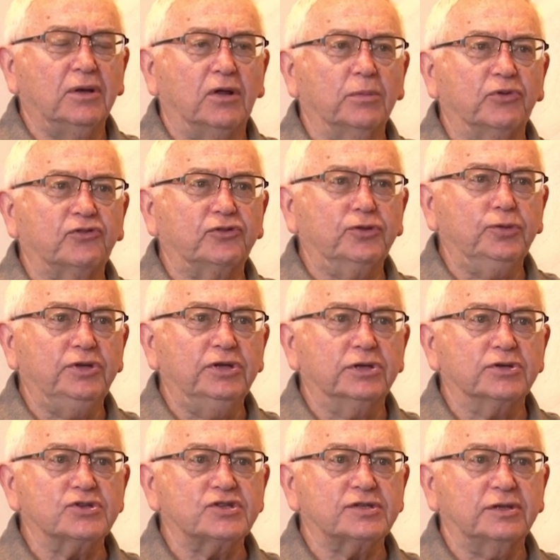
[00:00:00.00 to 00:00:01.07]
almost 2
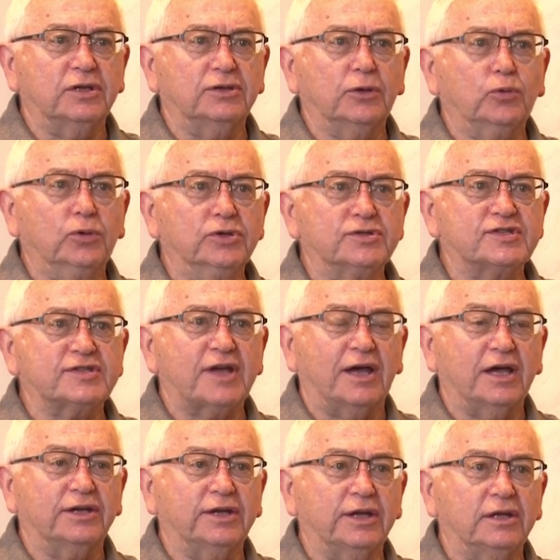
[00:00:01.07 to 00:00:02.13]
years in the woods
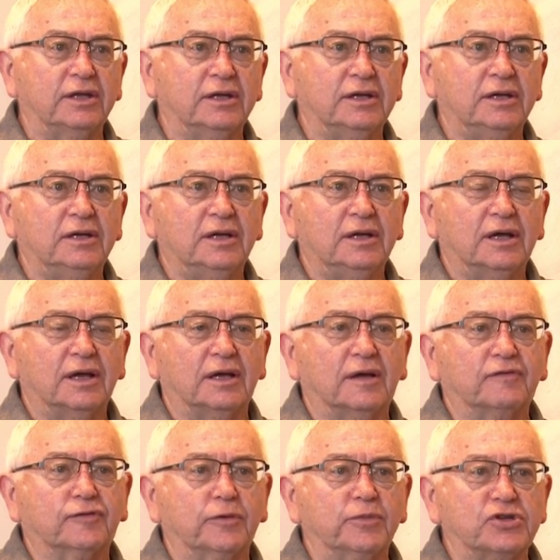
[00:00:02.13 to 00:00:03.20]
hiding
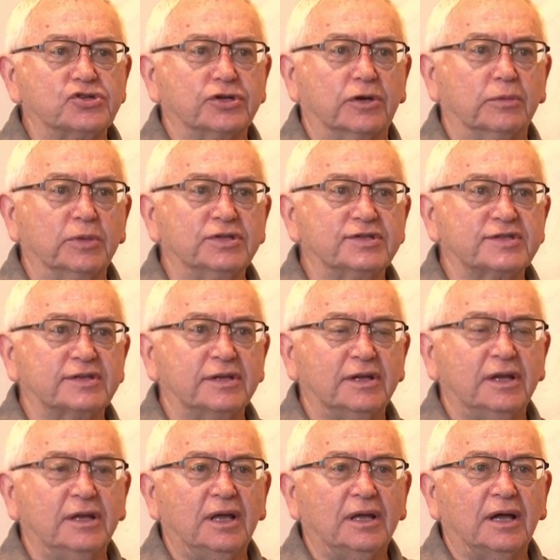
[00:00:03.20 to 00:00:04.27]
from the
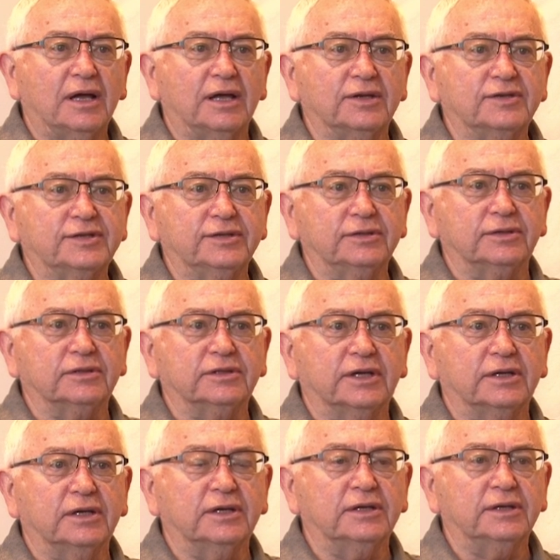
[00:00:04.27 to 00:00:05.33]
Germans until
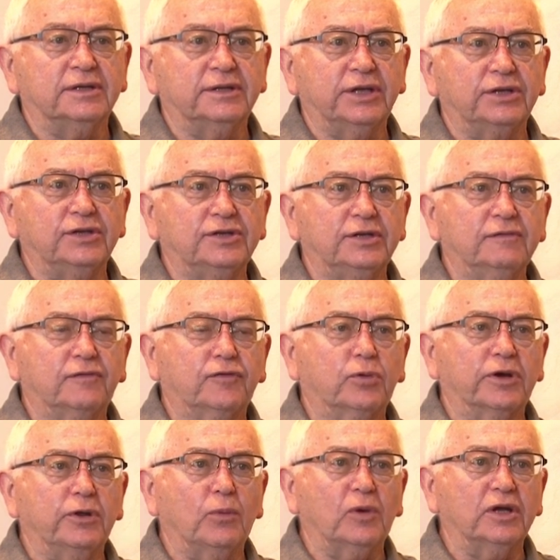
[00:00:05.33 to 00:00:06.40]

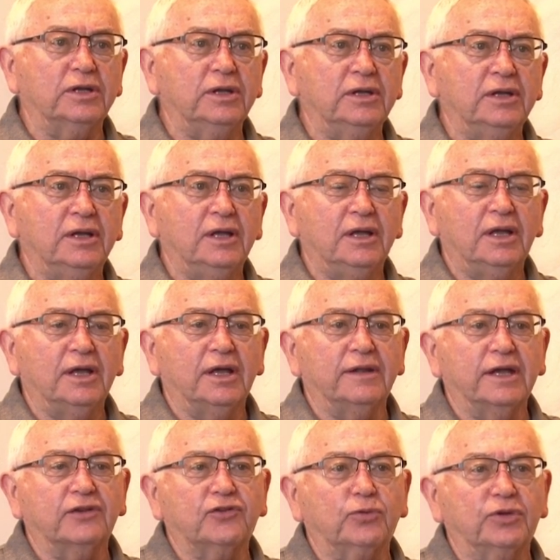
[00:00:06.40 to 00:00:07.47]
1941,
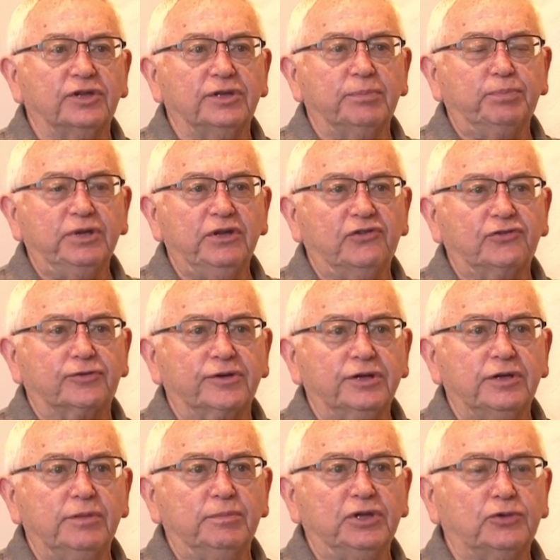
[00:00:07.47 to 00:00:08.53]
and that's when the peace
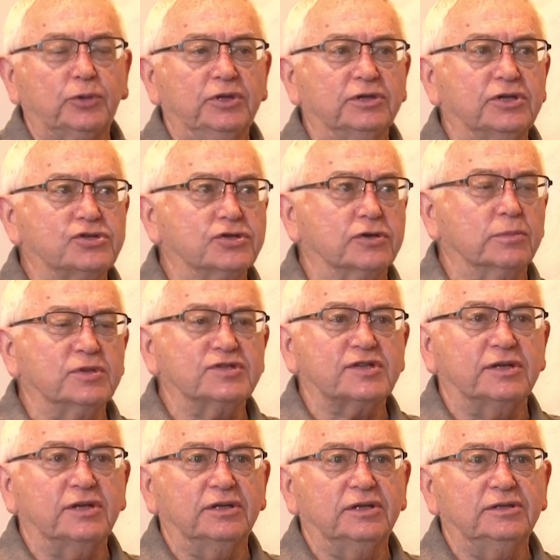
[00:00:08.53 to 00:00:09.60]
treaty between the
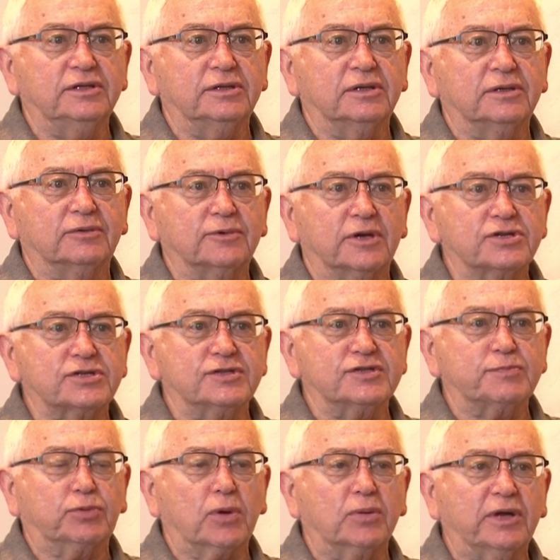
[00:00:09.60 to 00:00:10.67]
Germans and the
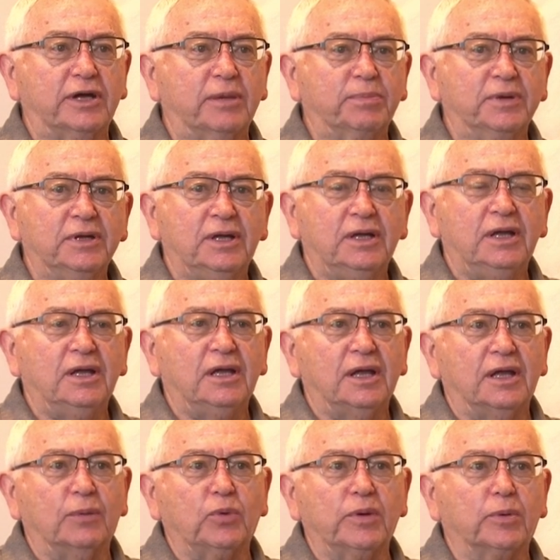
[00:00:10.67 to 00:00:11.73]
Russians broke up,
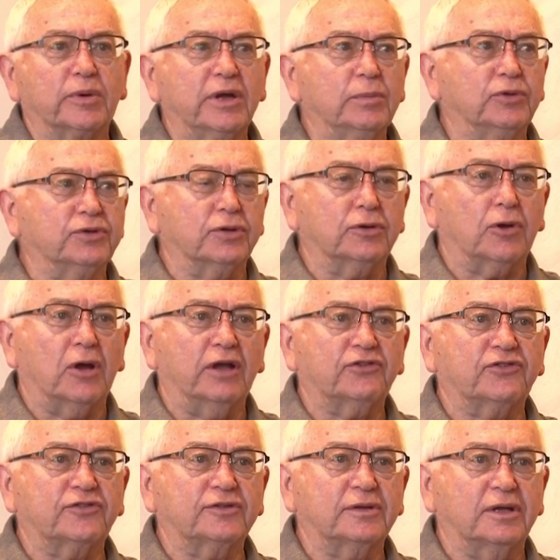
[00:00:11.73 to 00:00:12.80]
and we were able to
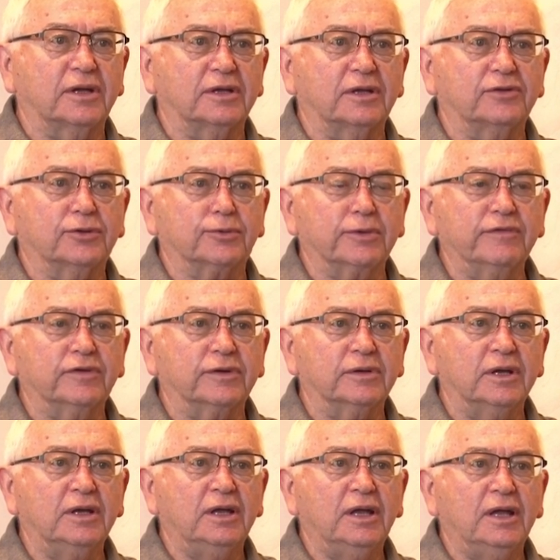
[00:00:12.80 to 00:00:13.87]
cross the
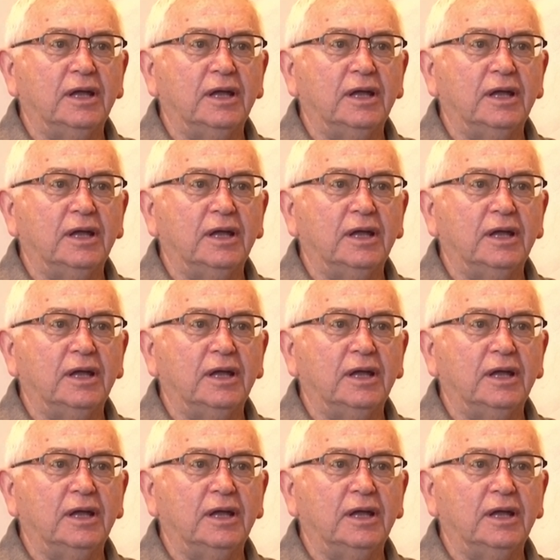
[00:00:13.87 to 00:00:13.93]
river